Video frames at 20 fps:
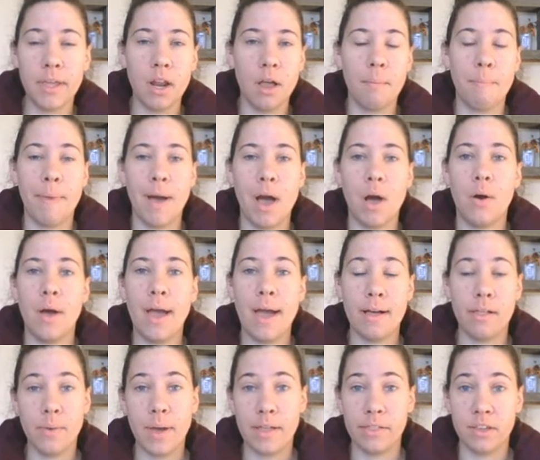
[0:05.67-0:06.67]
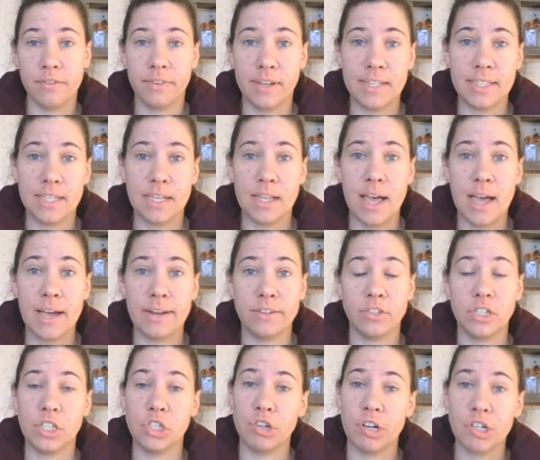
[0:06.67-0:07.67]
bit about how Elie Wiesel
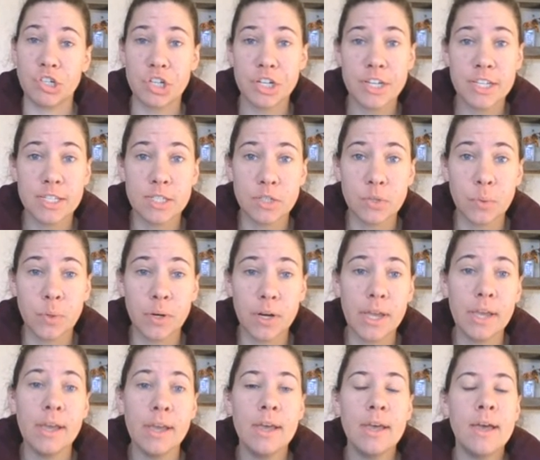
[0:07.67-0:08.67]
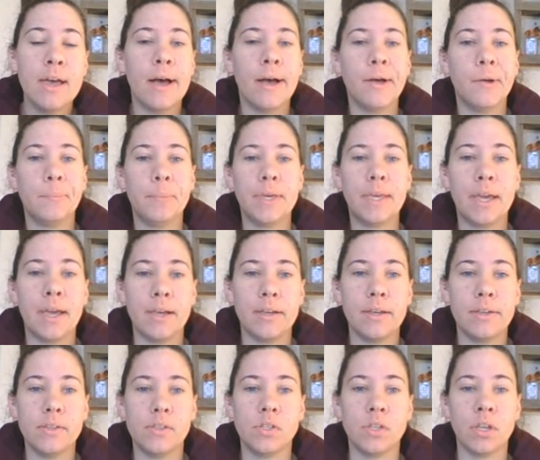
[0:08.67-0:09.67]
actually structured his story,
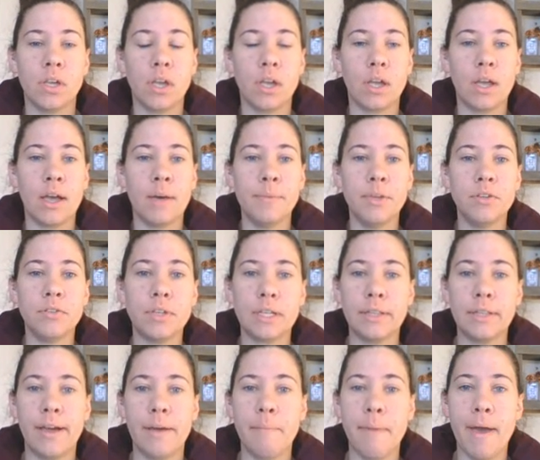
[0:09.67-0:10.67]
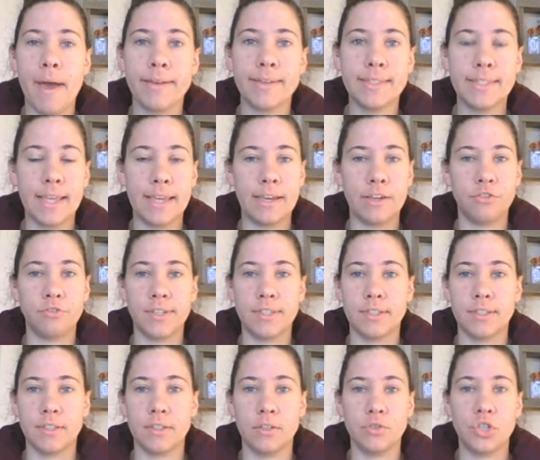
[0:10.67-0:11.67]
because coming to the climax and
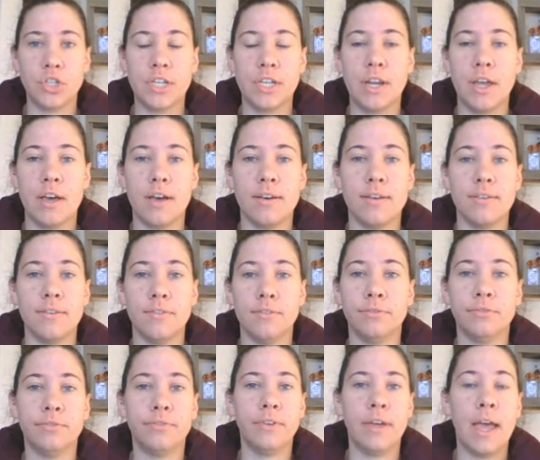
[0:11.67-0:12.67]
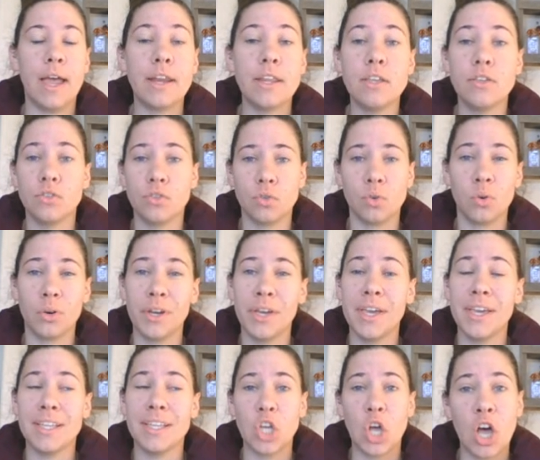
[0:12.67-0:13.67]
resolution of any
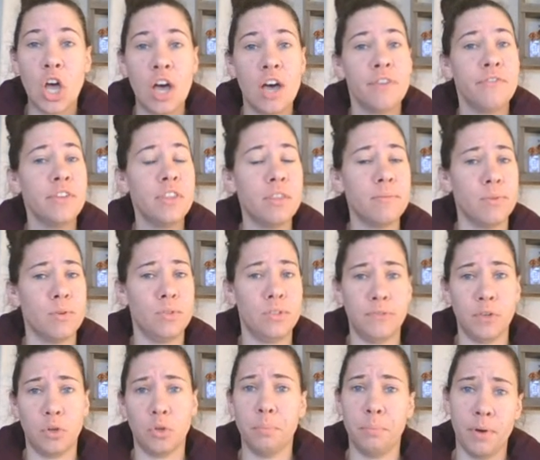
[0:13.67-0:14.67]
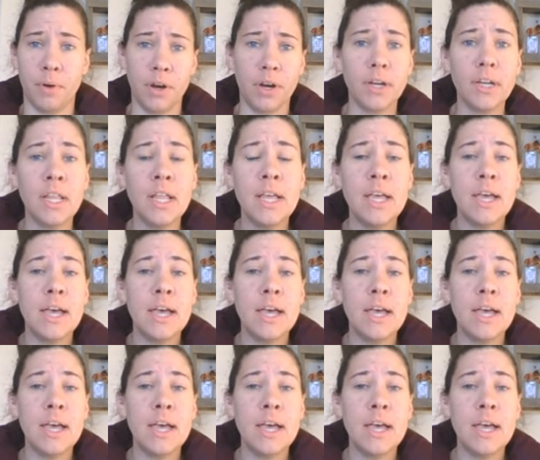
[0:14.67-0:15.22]
story is often the most difficult part.